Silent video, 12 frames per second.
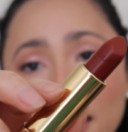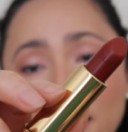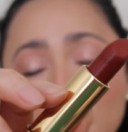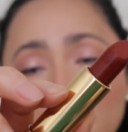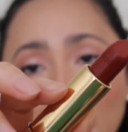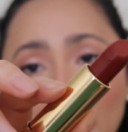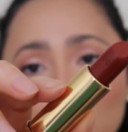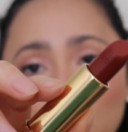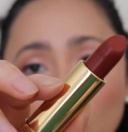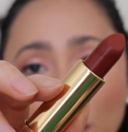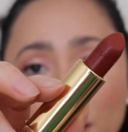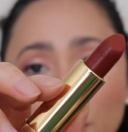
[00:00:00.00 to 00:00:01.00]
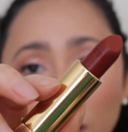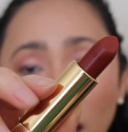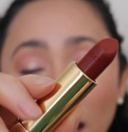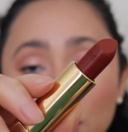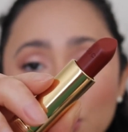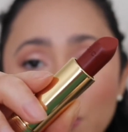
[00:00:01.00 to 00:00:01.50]
the matte one, but I
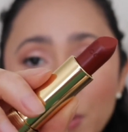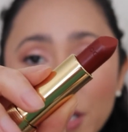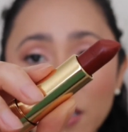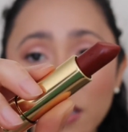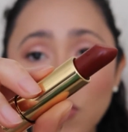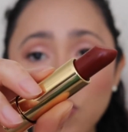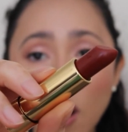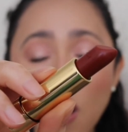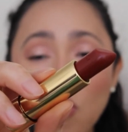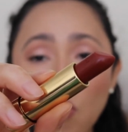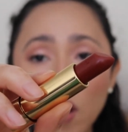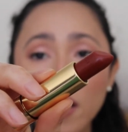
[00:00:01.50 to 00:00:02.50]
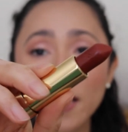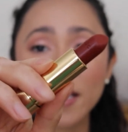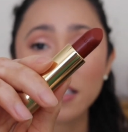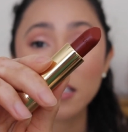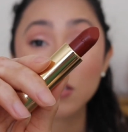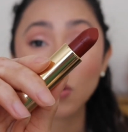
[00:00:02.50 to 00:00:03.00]
actually picked the wrong one in
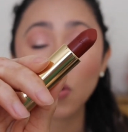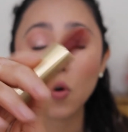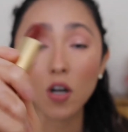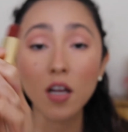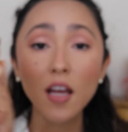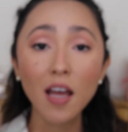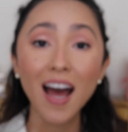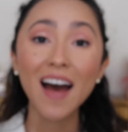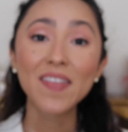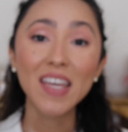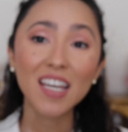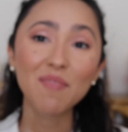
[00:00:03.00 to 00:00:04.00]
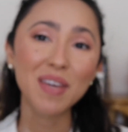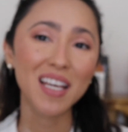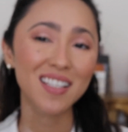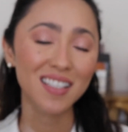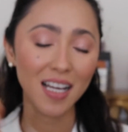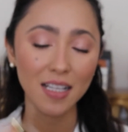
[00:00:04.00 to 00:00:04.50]
store and they gave me a
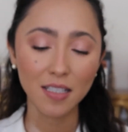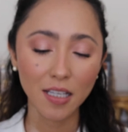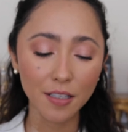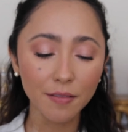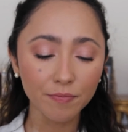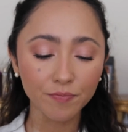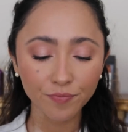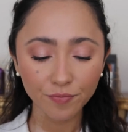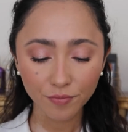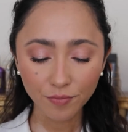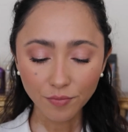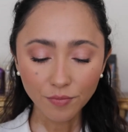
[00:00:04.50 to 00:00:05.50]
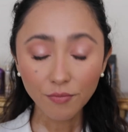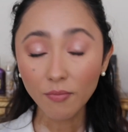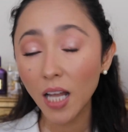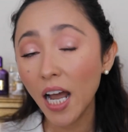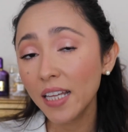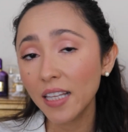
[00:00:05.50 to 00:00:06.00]
satin.
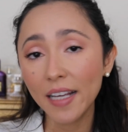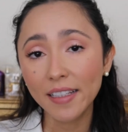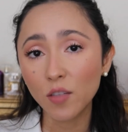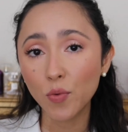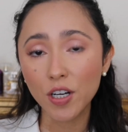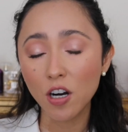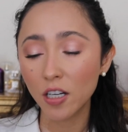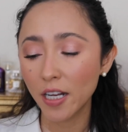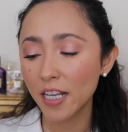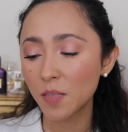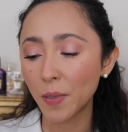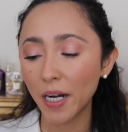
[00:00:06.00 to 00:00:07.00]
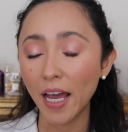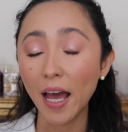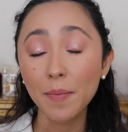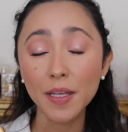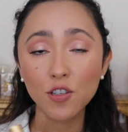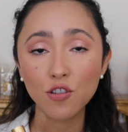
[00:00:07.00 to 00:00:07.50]
I liked it regardless, but I
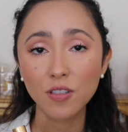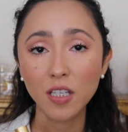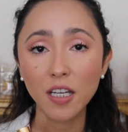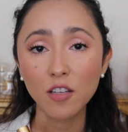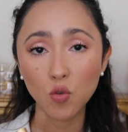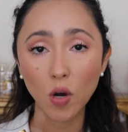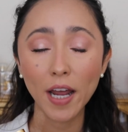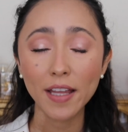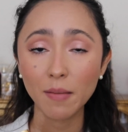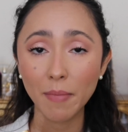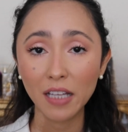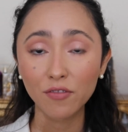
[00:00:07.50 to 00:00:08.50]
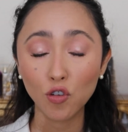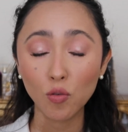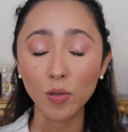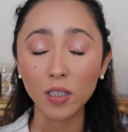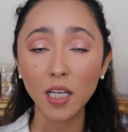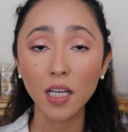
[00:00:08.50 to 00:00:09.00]
am interested in trying the matte
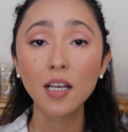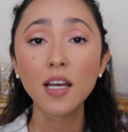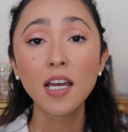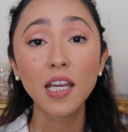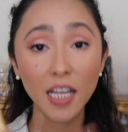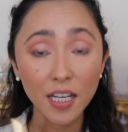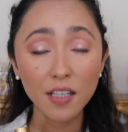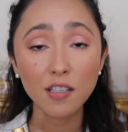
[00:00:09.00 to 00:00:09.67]
formula in this